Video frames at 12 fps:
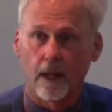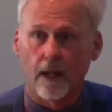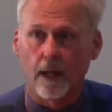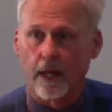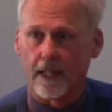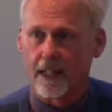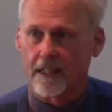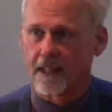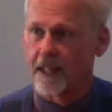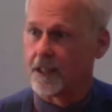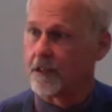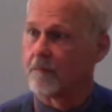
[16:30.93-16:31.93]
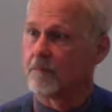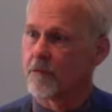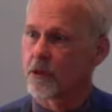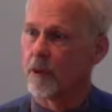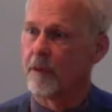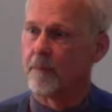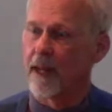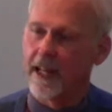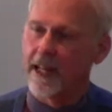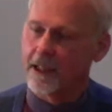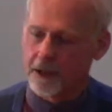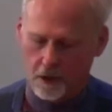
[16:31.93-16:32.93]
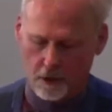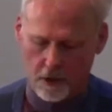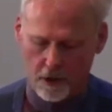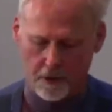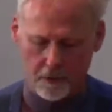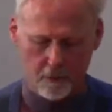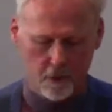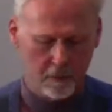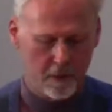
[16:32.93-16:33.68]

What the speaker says: And as I sweep my hand across the room,